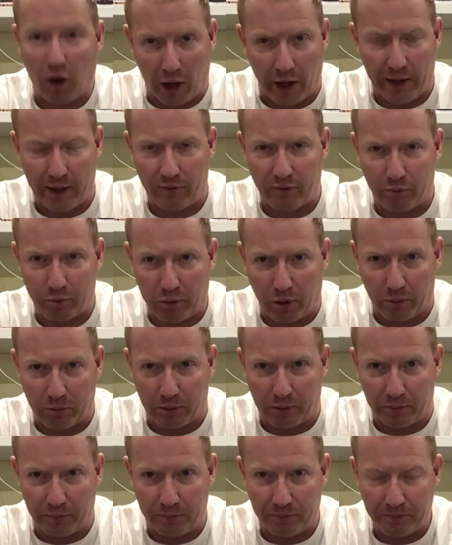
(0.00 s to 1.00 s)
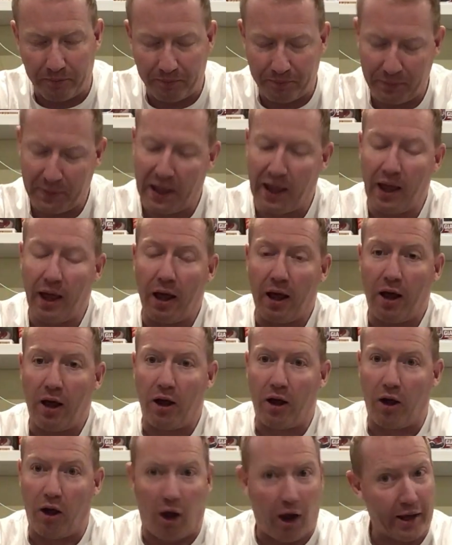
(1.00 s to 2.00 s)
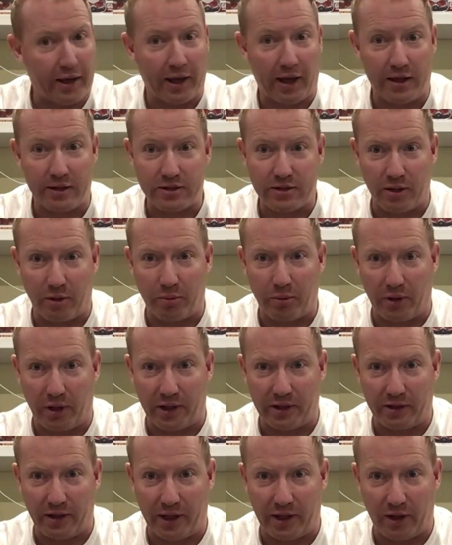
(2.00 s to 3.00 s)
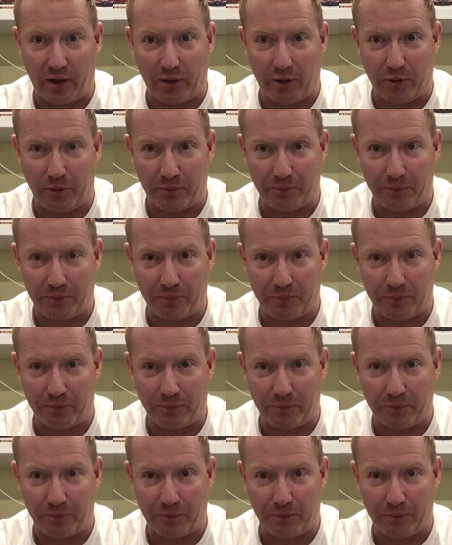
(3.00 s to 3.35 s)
I have a problem. I can't stop buying Lego